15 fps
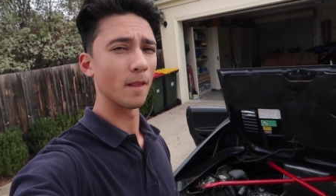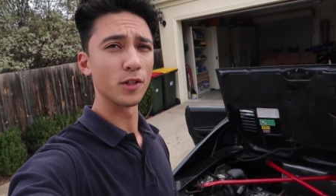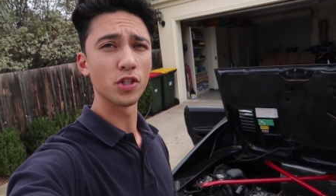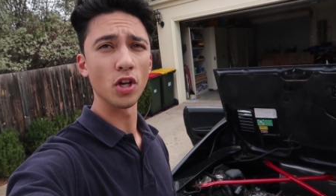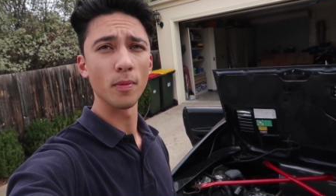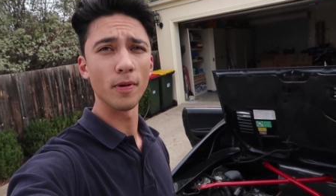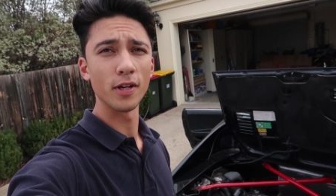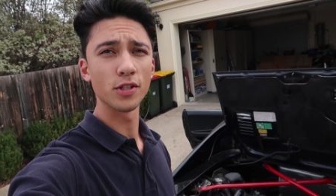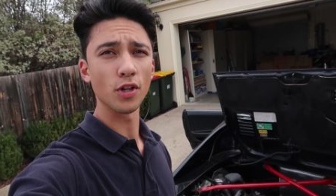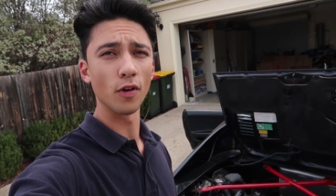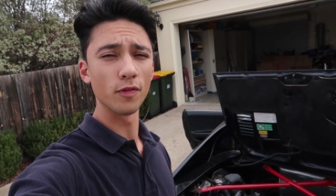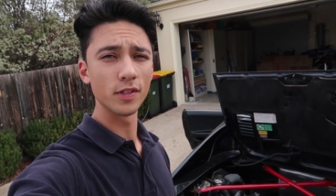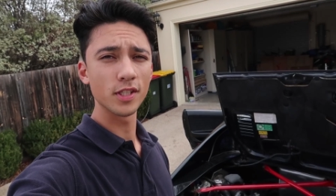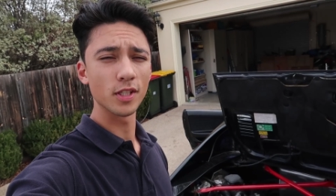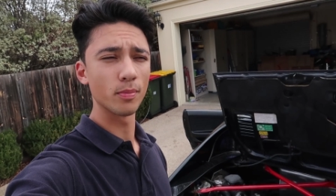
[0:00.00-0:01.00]
the turbos
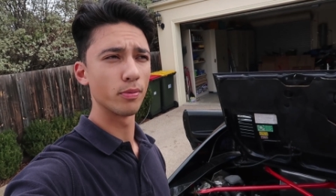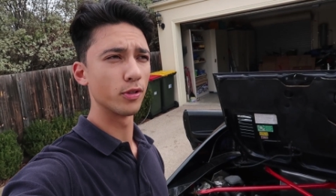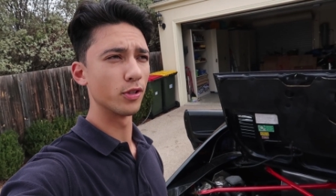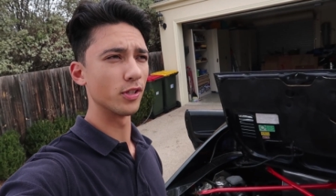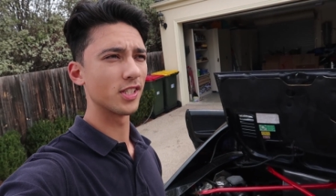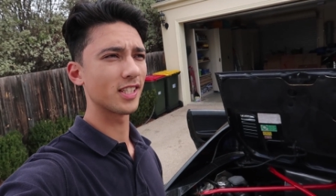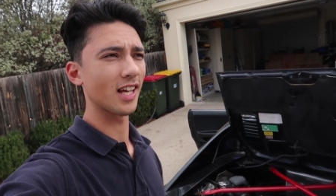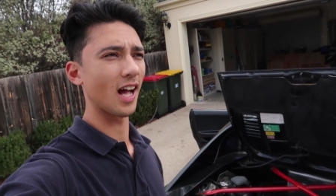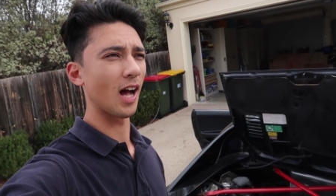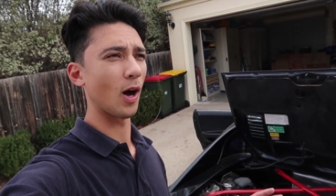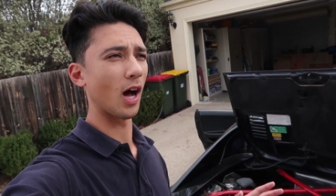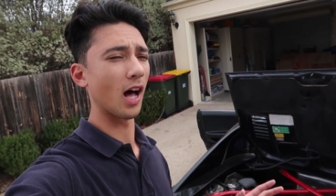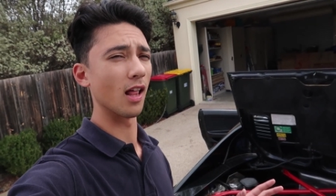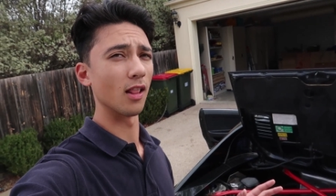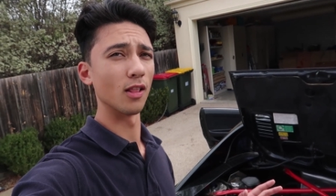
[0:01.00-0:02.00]
obviously produce
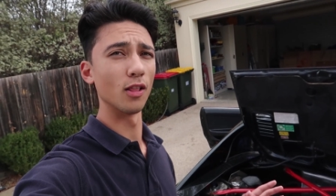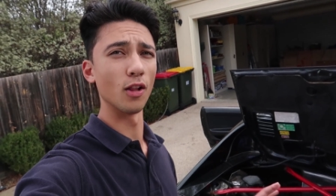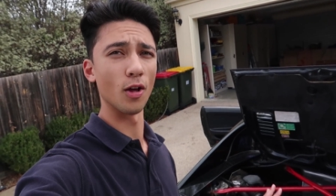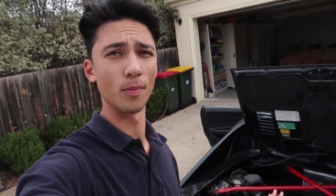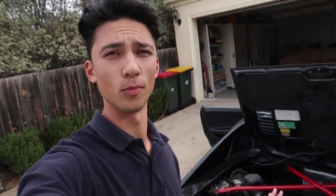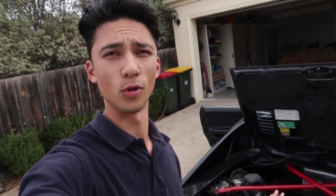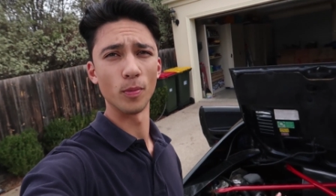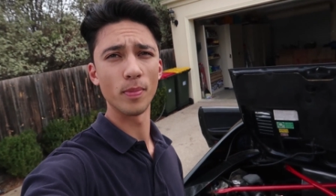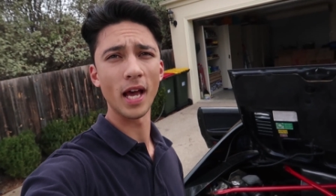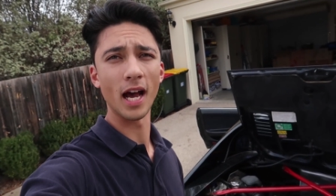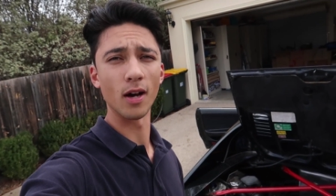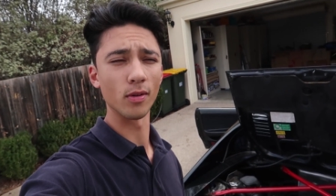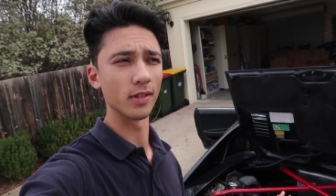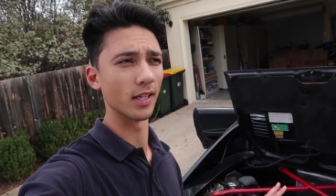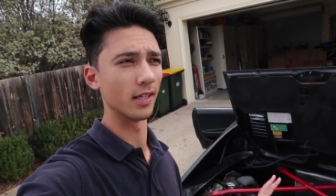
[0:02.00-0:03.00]
a lot more
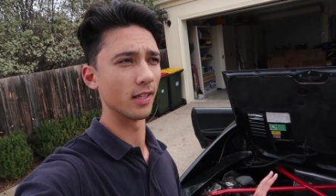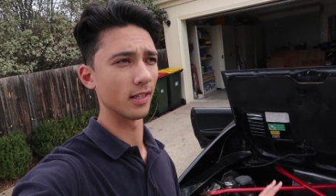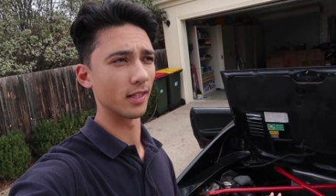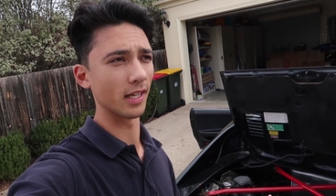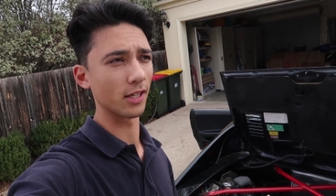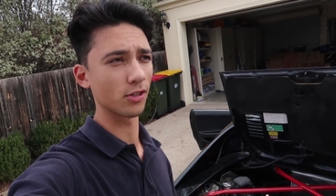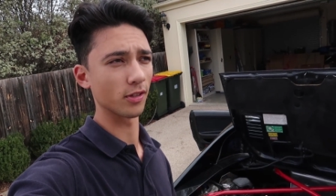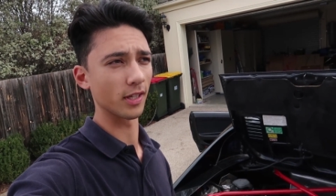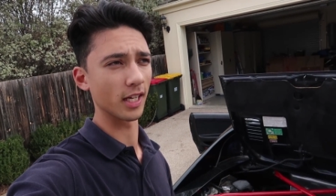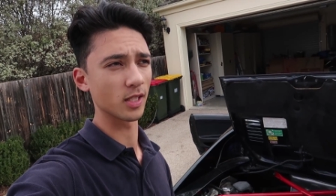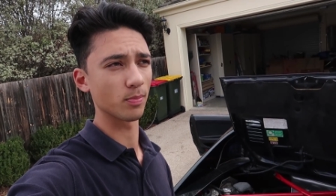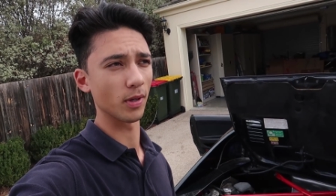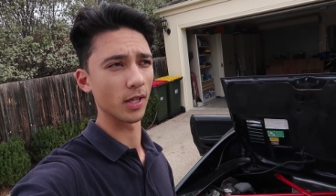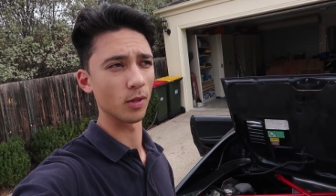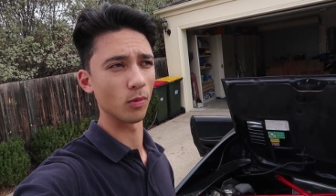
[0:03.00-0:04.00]
power than the naturally
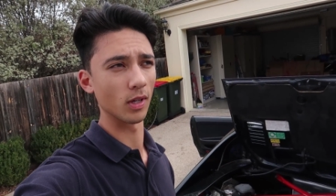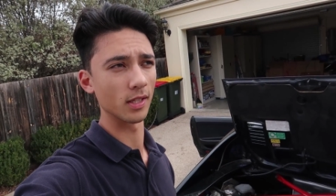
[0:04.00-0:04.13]
aspirated